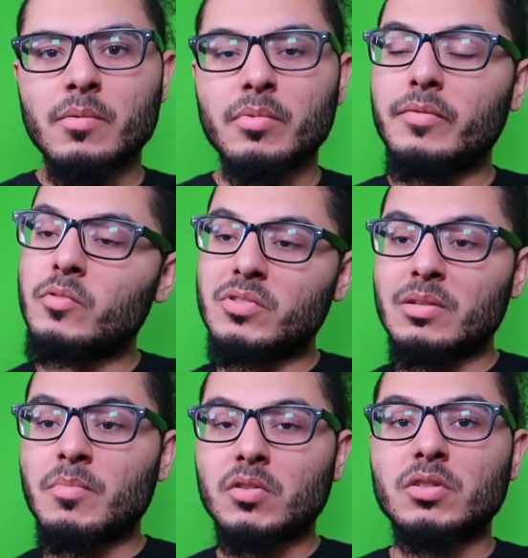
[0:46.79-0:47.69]
But if you see
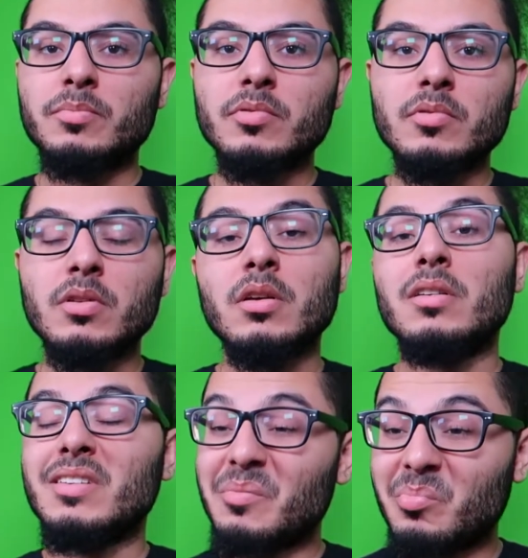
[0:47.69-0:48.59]
multiple,
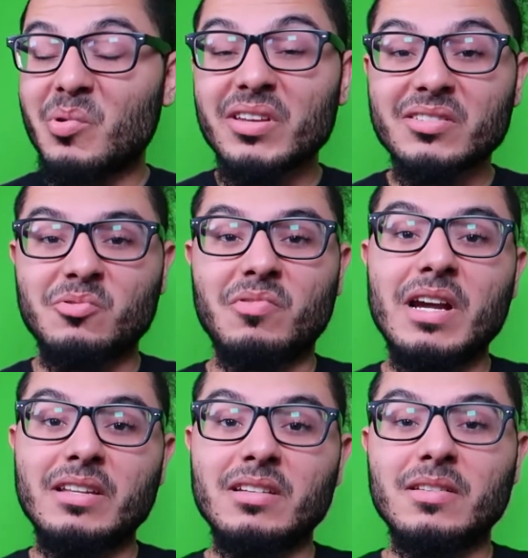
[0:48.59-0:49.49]
your boy is
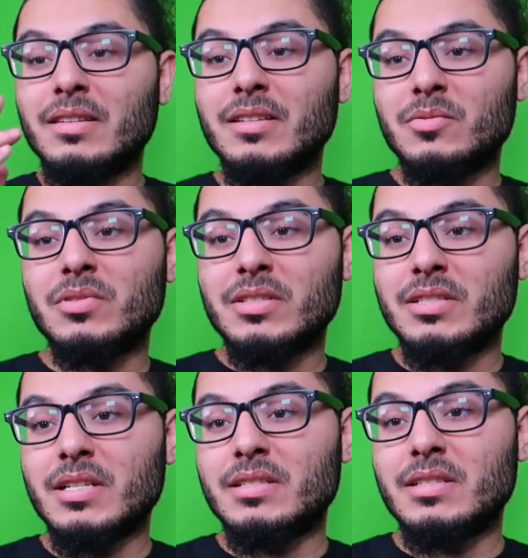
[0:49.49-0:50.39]
grinding. This was
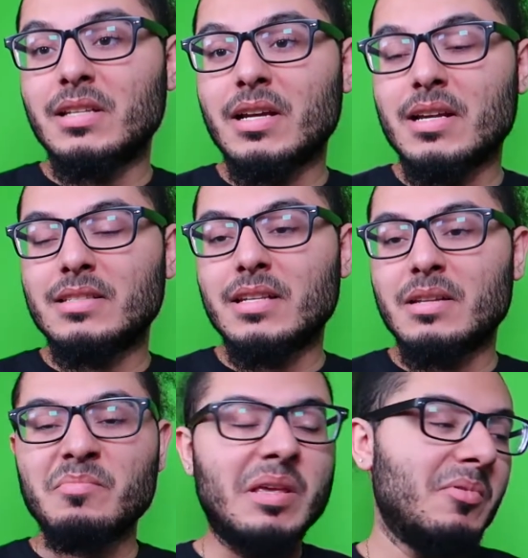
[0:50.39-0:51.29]
suggested, like I
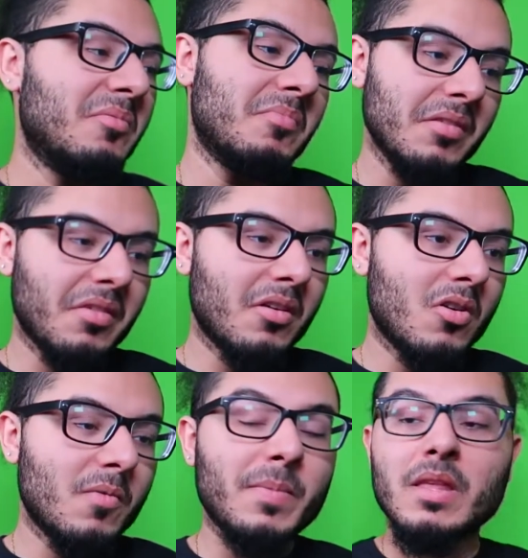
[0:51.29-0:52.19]
said, maybe a month
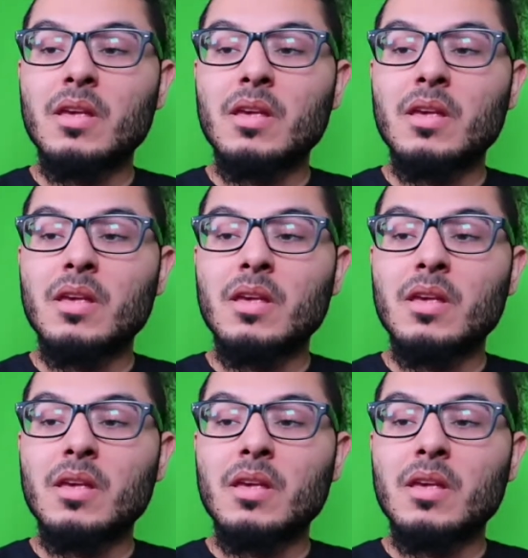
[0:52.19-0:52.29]
ago.